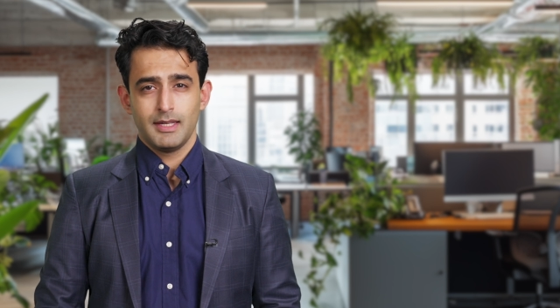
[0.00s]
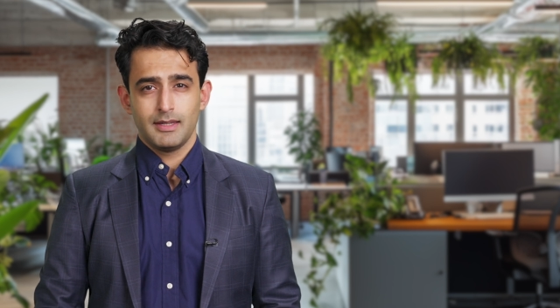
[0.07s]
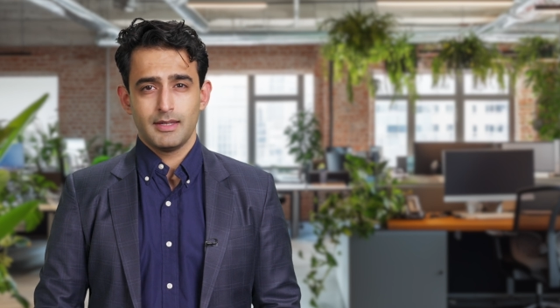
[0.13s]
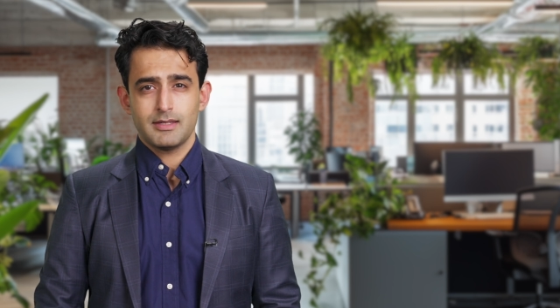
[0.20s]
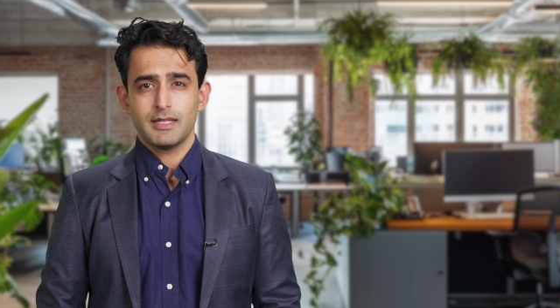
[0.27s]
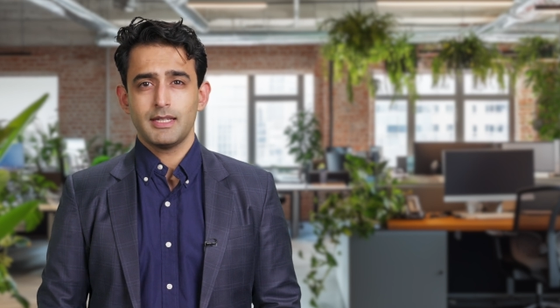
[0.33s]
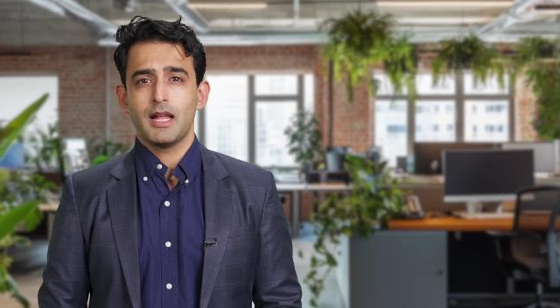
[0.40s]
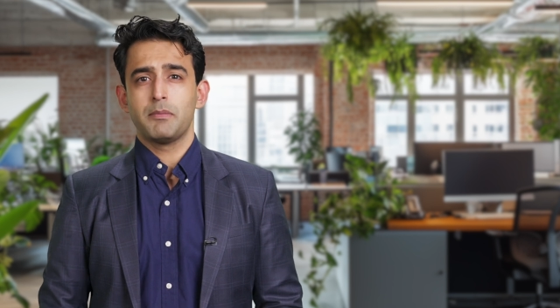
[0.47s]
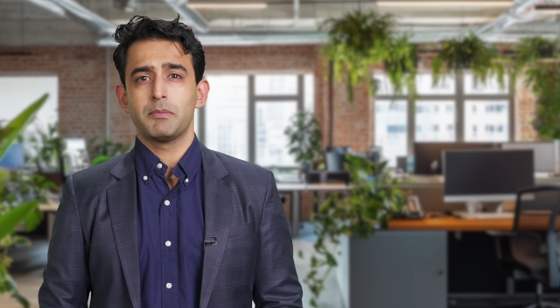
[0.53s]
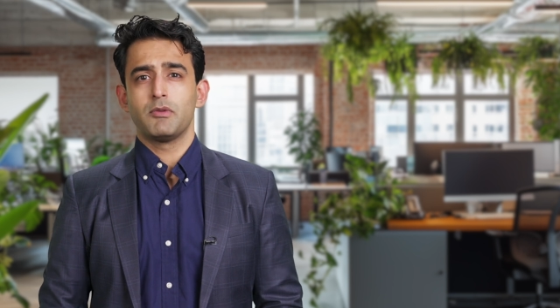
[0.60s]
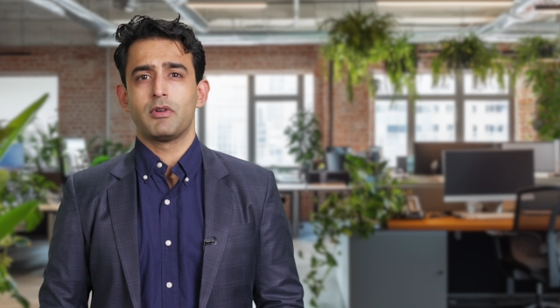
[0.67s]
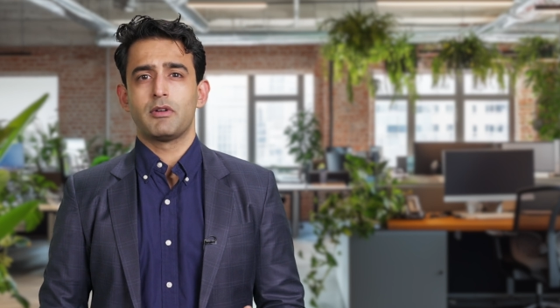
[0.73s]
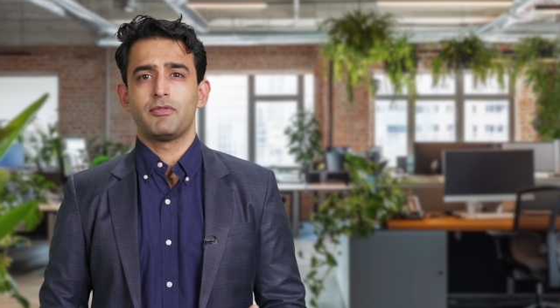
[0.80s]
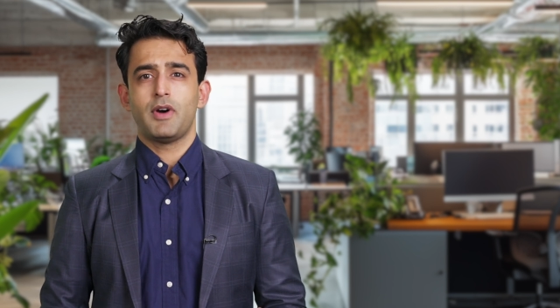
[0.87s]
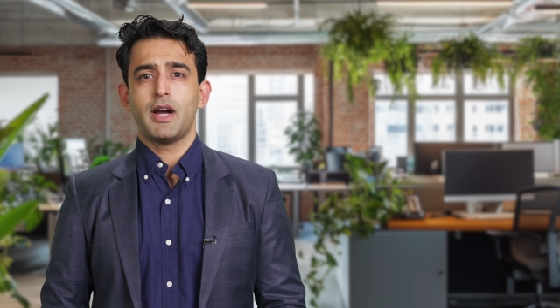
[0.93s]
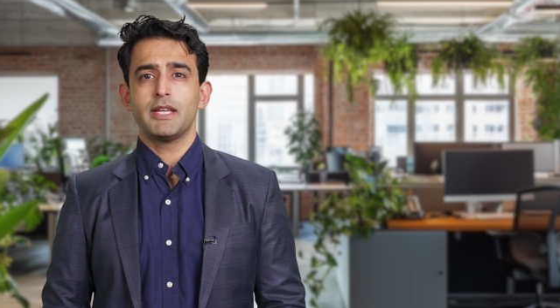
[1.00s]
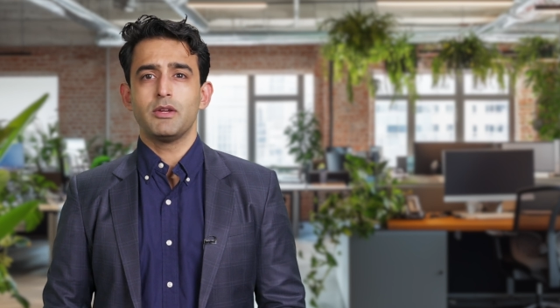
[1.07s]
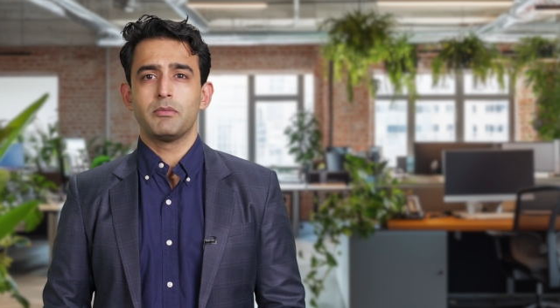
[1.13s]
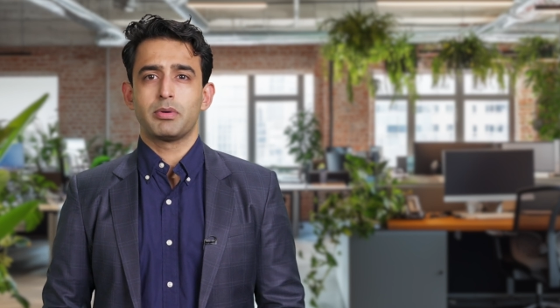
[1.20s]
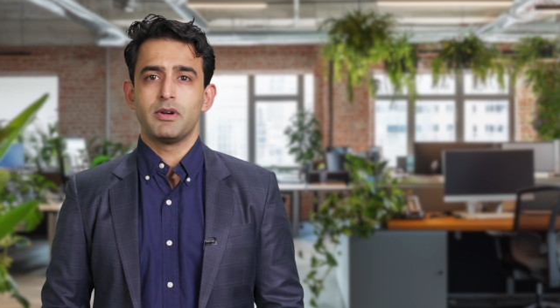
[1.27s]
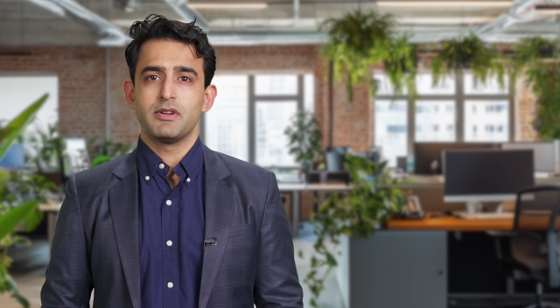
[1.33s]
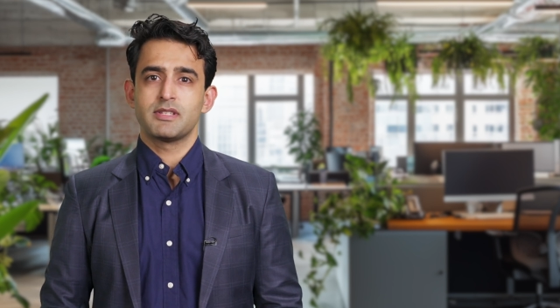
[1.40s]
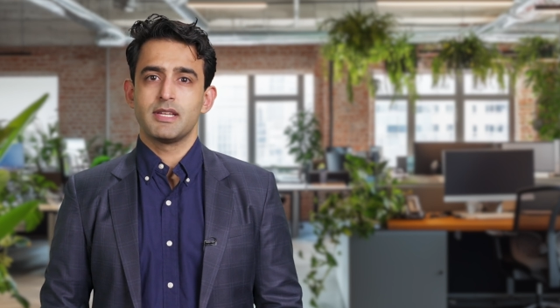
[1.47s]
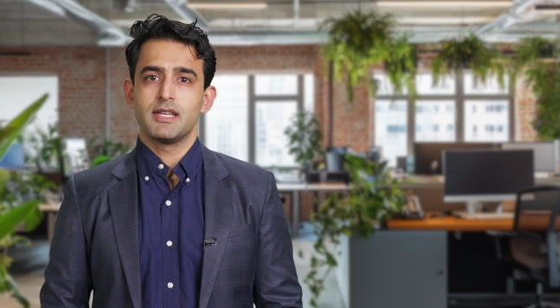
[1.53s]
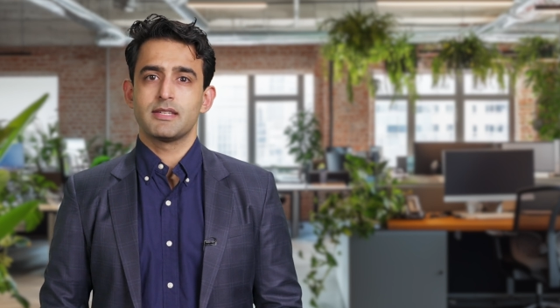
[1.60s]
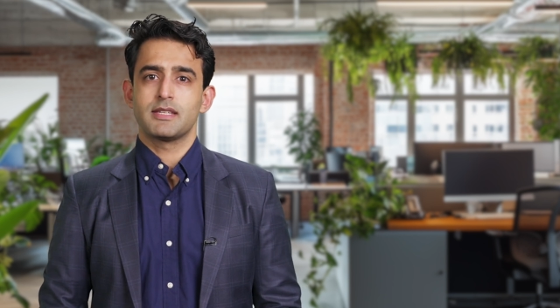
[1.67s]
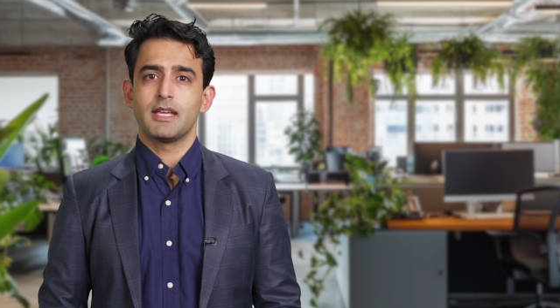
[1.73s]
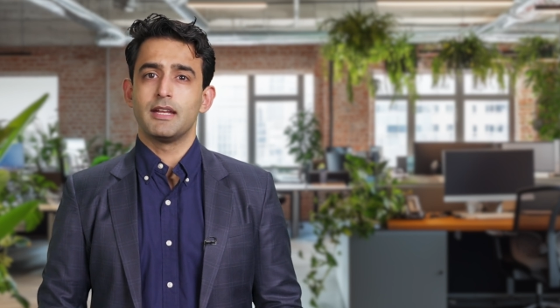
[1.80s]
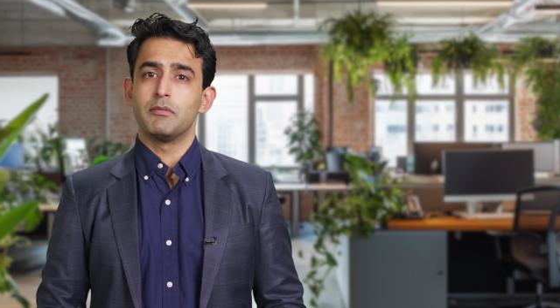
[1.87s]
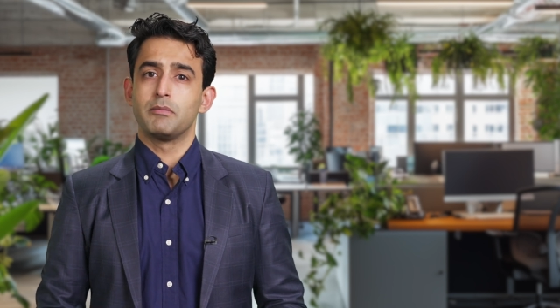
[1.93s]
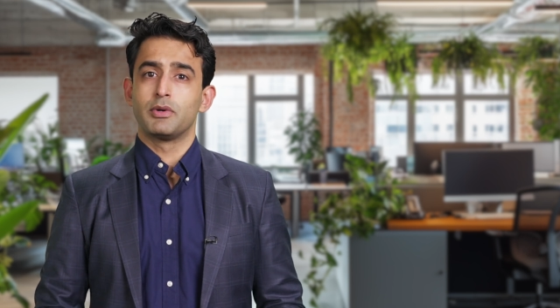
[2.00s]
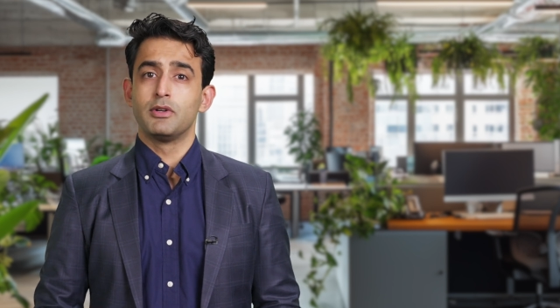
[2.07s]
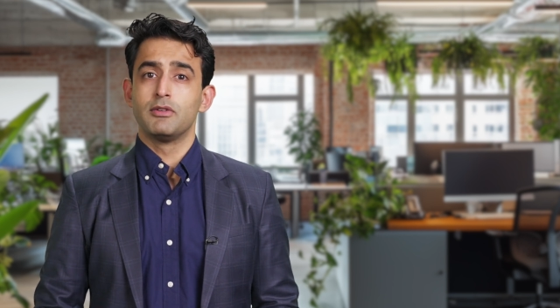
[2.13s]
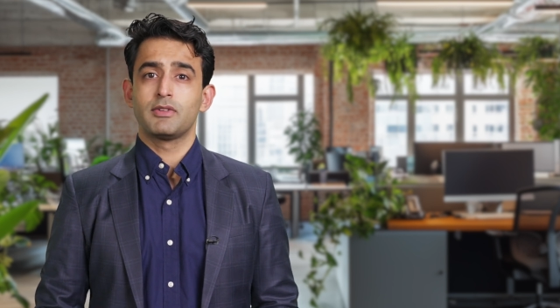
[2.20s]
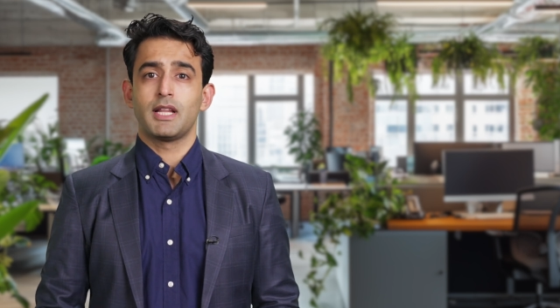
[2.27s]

This can help you refine your process and improve